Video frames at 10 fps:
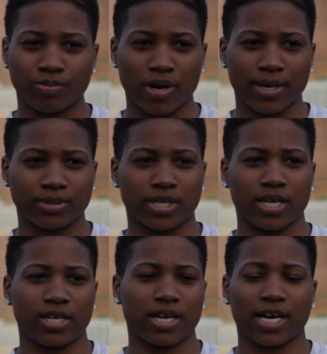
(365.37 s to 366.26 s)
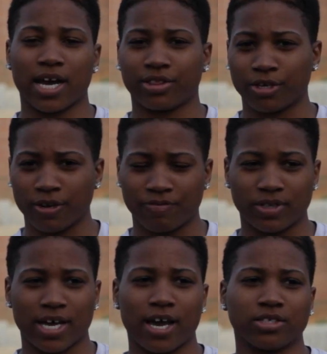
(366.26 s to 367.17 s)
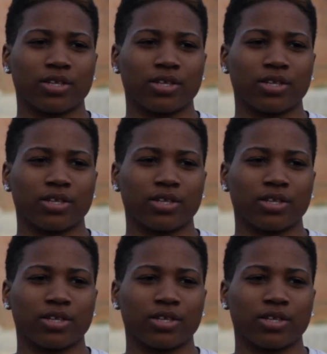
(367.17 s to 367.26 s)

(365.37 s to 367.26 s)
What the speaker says: for bobsled, and I got third for that.